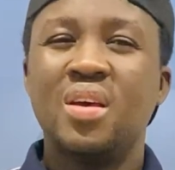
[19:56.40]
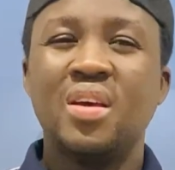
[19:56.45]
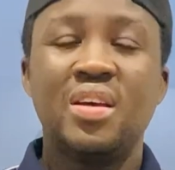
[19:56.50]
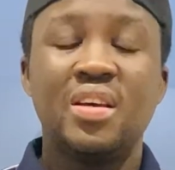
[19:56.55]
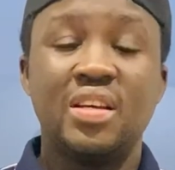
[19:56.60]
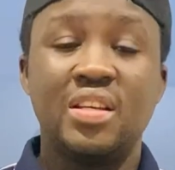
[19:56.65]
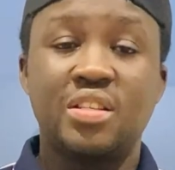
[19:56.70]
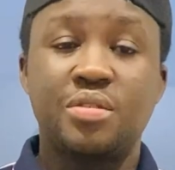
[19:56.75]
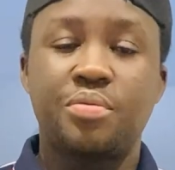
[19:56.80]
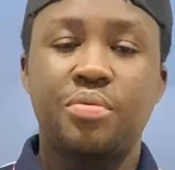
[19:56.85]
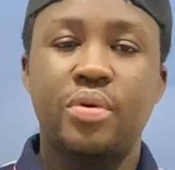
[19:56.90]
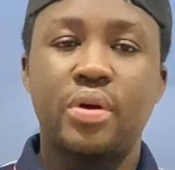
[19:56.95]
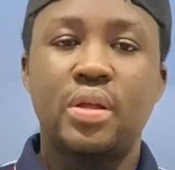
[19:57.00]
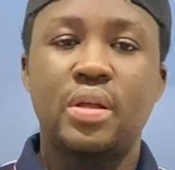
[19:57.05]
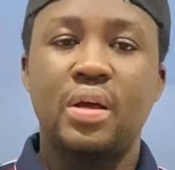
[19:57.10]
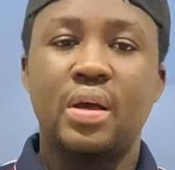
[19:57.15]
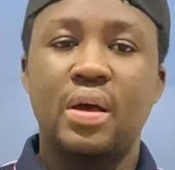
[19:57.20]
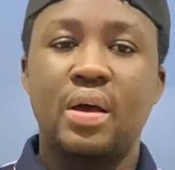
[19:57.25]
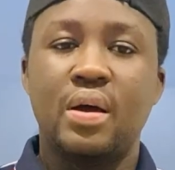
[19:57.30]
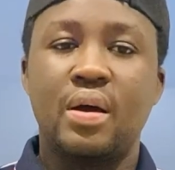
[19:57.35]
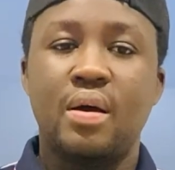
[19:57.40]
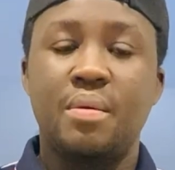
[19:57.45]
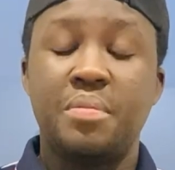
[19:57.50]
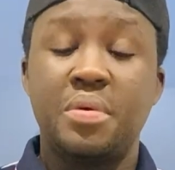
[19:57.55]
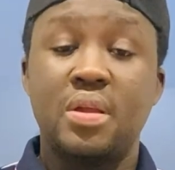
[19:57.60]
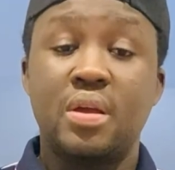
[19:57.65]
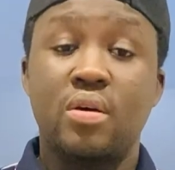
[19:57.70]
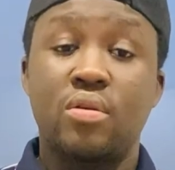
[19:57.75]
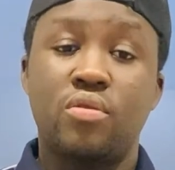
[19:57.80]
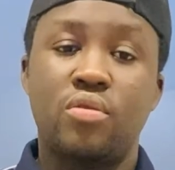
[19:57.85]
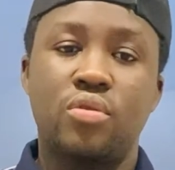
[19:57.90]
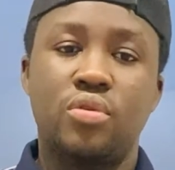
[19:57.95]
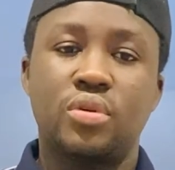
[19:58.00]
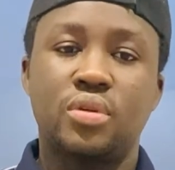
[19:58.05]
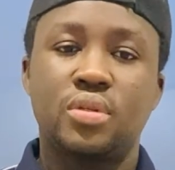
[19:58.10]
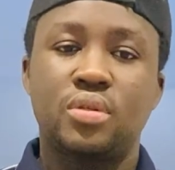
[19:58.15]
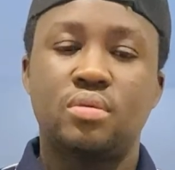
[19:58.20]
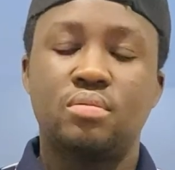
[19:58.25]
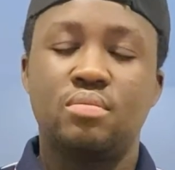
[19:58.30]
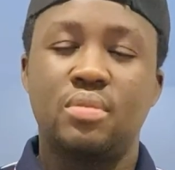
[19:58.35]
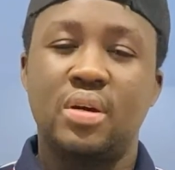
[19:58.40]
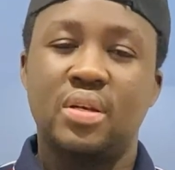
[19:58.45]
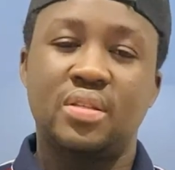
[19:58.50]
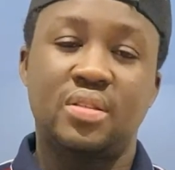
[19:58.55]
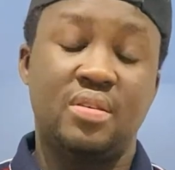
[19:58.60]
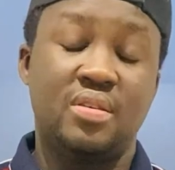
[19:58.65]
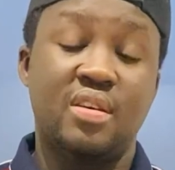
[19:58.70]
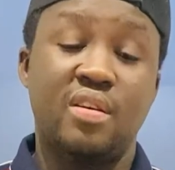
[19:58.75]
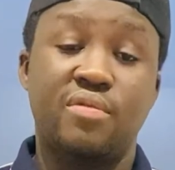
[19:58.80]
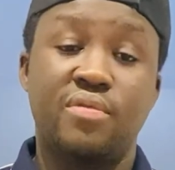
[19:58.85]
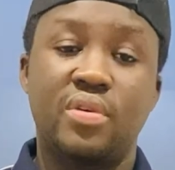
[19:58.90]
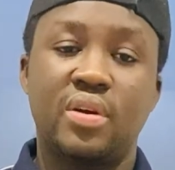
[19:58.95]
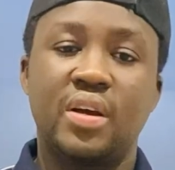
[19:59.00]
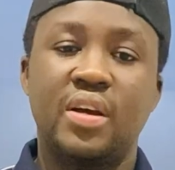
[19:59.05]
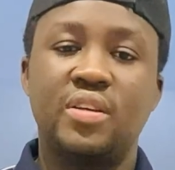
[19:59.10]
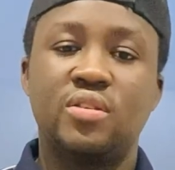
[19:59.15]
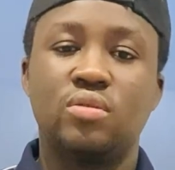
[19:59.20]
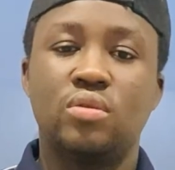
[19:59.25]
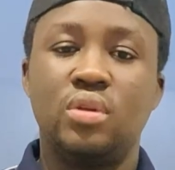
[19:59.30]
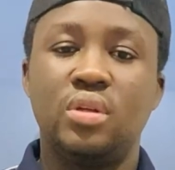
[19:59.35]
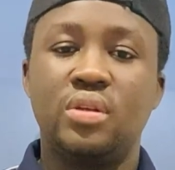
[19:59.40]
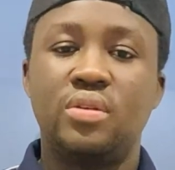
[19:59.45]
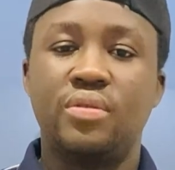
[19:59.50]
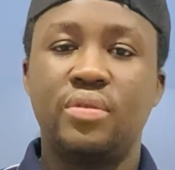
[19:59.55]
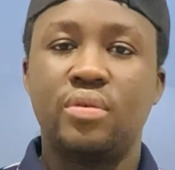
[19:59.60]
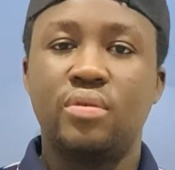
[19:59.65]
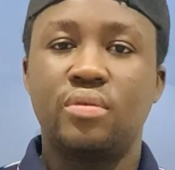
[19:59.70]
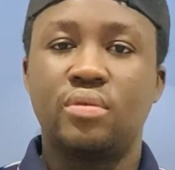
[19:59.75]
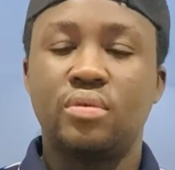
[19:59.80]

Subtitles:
It's spread across, but in Africa it's only 3